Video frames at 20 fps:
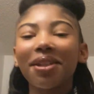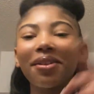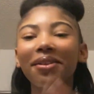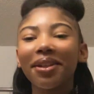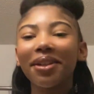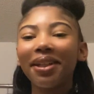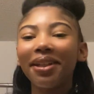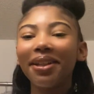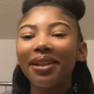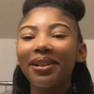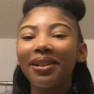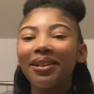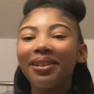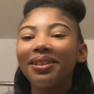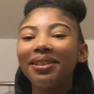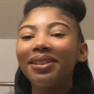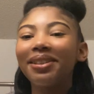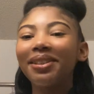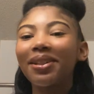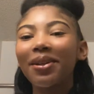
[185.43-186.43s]
Okay, y'all,
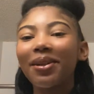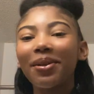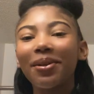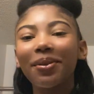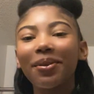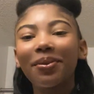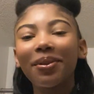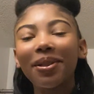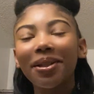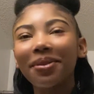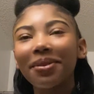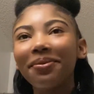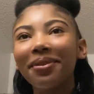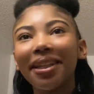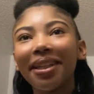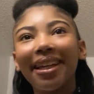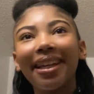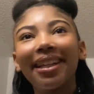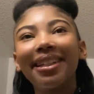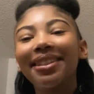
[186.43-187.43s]
so welcome
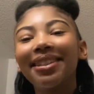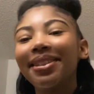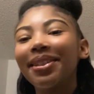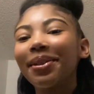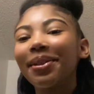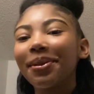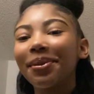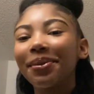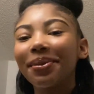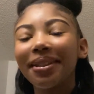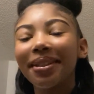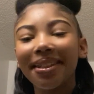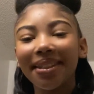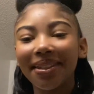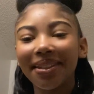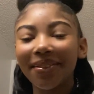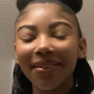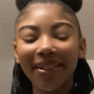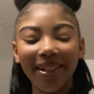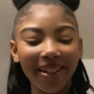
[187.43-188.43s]
back. So this
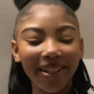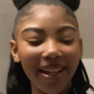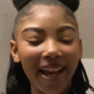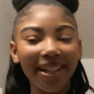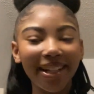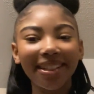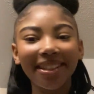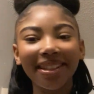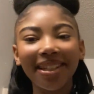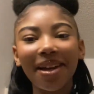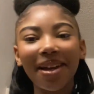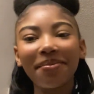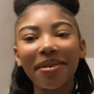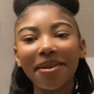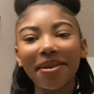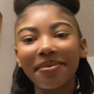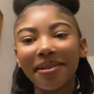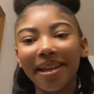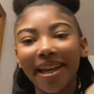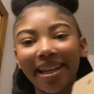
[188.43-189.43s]
is where I just got
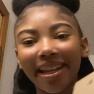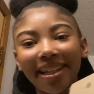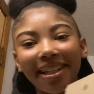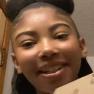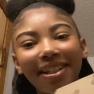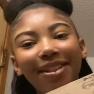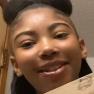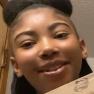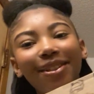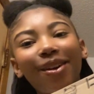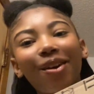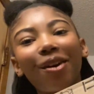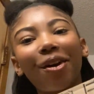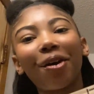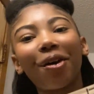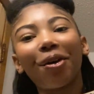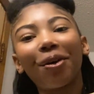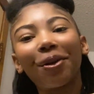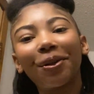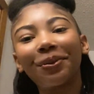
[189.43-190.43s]
my package,
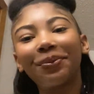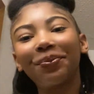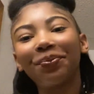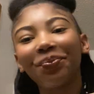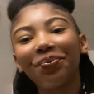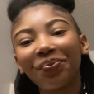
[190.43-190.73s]
y'all.